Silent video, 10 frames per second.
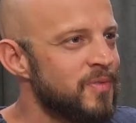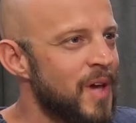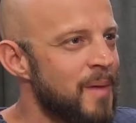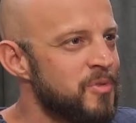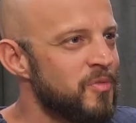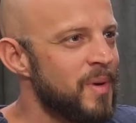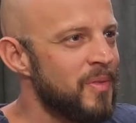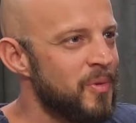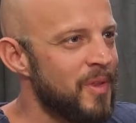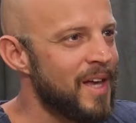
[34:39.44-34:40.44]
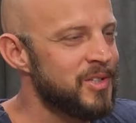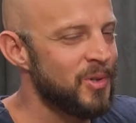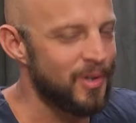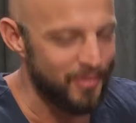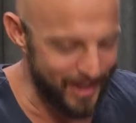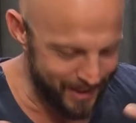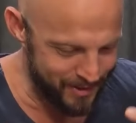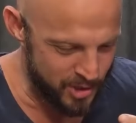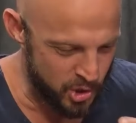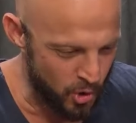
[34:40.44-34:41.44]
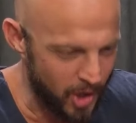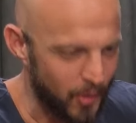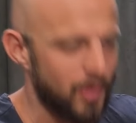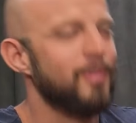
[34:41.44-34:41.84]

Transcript: of times you've yeah. been through that sort yeah. of like struggle.